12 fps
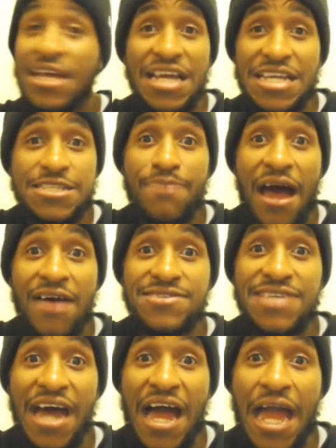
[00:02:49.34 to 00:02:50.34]
It's about
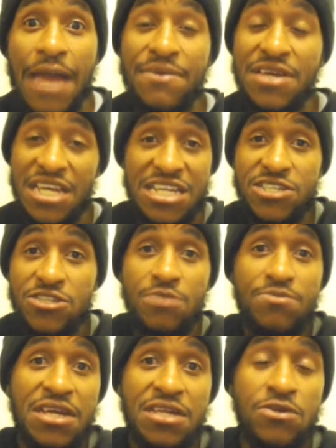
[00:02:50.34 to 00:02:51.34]
time. He should have
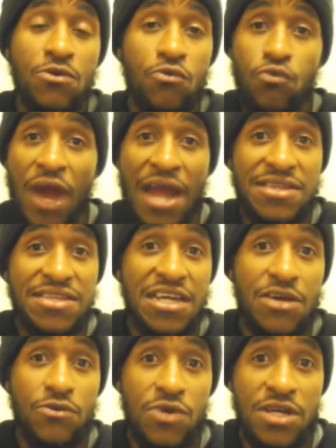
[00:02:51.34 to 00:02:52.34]
been right
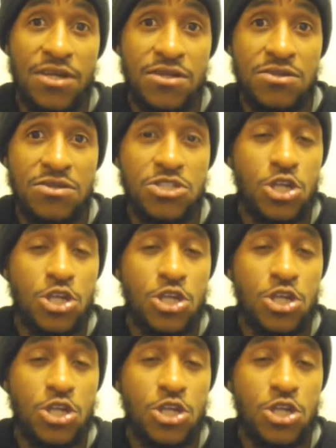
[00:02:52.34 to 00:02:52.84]
there when